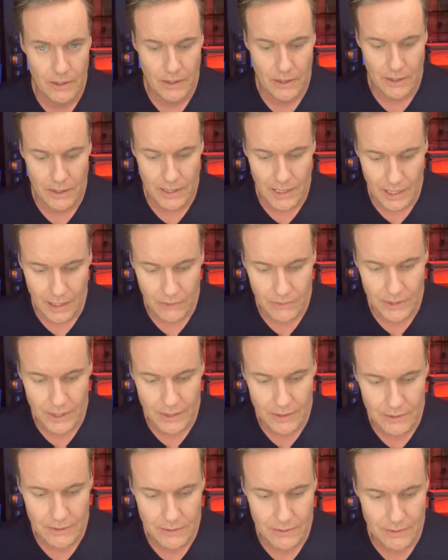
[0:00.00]
Now
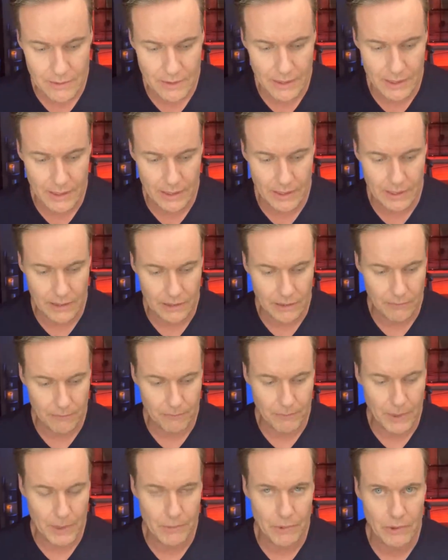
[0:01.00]
that the
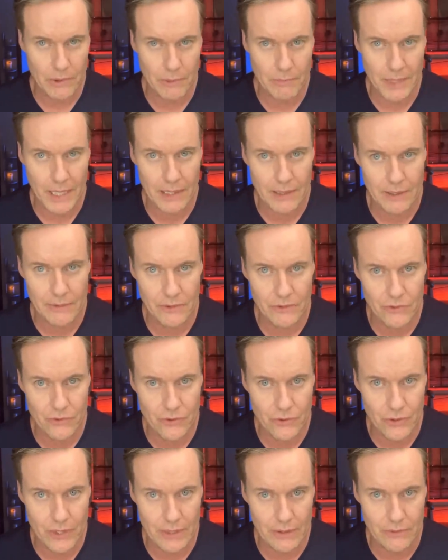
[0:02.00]
people are back in the
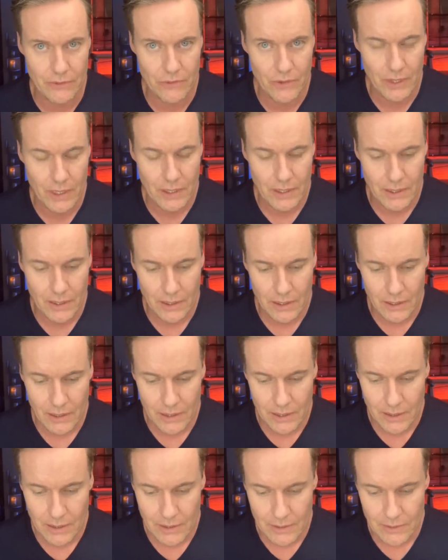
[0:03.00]
streets,
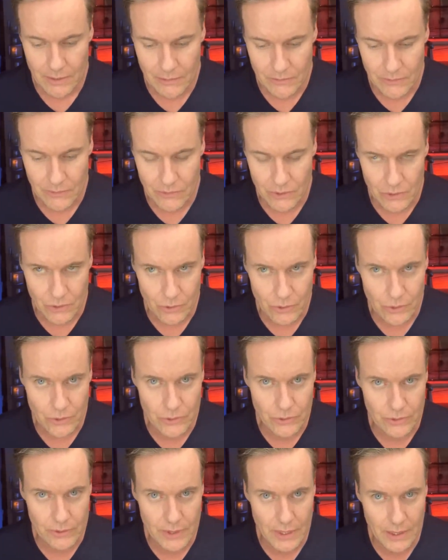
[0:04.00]
this is a
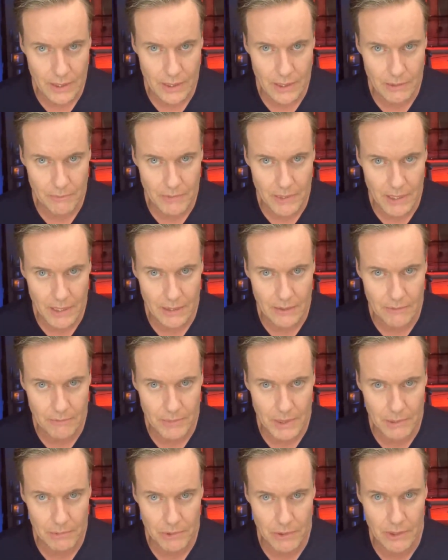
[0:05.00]
crucial time that
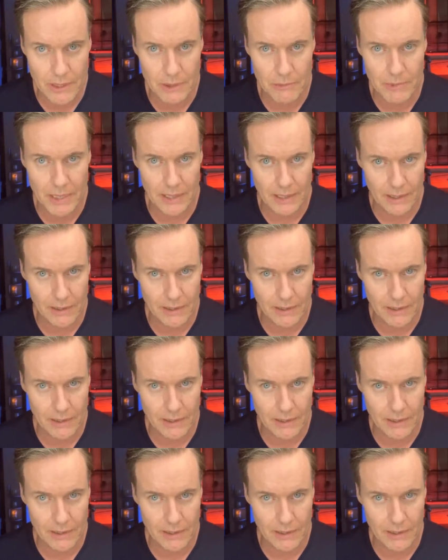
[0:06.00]
people are going to be